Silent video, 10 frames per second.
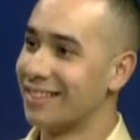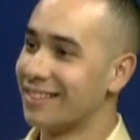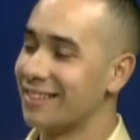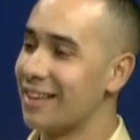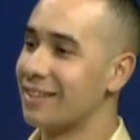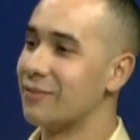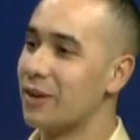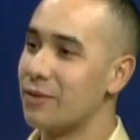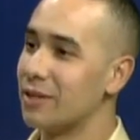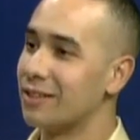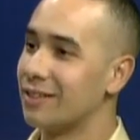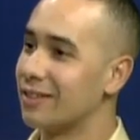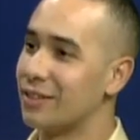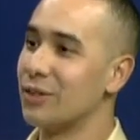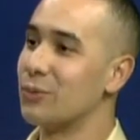not in a very
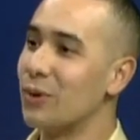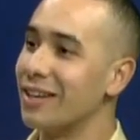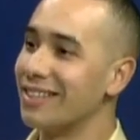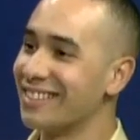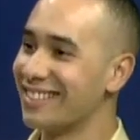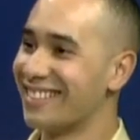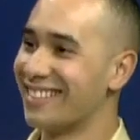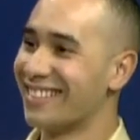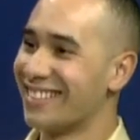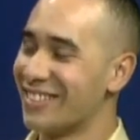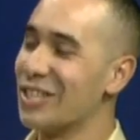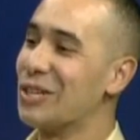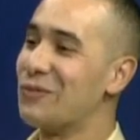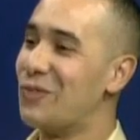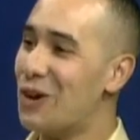good way. Yeah.
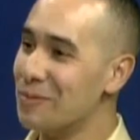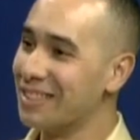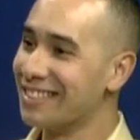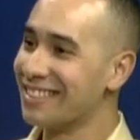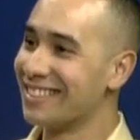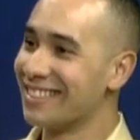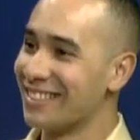Looking for me. Yeah.